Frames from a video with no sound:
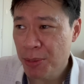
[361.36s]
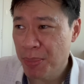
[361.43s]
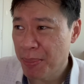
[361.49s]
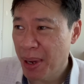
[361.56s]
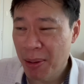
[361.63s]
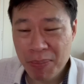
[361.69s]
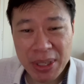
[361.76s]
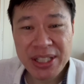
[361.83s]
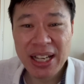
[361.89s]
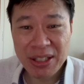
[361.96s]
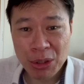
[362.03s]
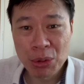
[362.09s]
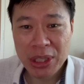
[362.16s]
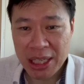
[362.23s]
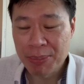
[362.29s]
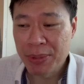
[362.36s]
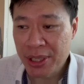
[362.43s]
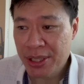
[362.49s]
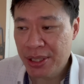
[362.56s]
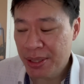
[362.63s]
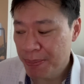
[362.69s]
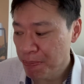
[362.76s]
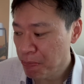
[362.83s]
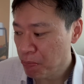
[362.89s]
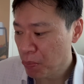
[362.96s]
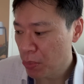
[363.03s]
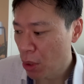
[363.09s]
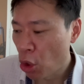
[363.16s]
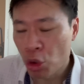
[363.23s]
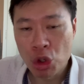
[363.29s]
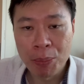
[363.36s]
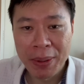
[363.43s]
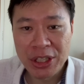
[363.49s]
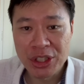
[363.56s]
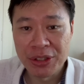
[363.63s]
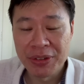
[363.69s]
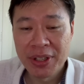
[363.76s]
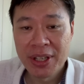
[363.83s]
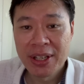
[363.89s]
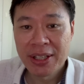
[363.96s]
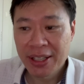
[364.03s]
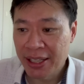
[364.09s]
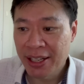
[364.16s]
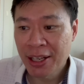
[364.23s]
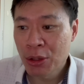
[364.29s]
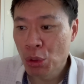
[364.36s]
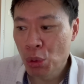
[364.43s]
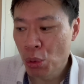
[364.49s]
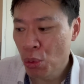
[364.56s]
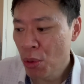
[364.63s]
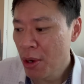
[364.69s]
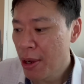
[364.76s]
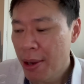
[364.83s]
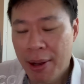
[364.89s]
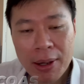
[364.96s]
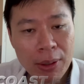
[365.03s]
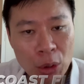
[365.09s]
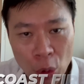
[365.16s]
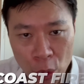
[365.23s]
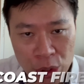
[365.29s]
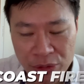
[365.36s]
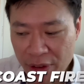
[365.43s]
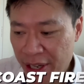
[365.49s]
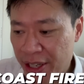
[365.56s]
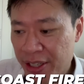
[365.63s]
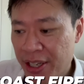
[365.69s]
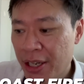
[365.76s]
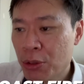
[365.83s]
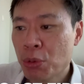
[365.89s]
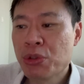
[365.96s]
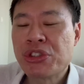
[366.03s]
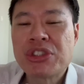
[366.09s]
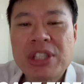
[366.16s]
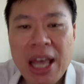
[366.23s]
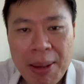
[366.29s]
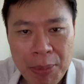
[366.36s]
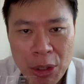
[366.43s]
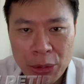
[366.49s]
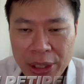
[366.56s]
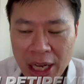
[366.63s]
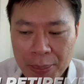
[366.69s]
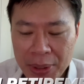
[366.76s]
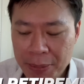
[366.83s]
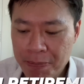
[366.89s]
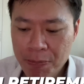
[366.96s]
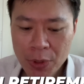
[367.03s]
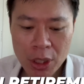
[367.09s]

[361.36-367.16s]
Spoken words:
per month means I need to keep this occupation. Can I do coast fire? Can I do semi-retirement?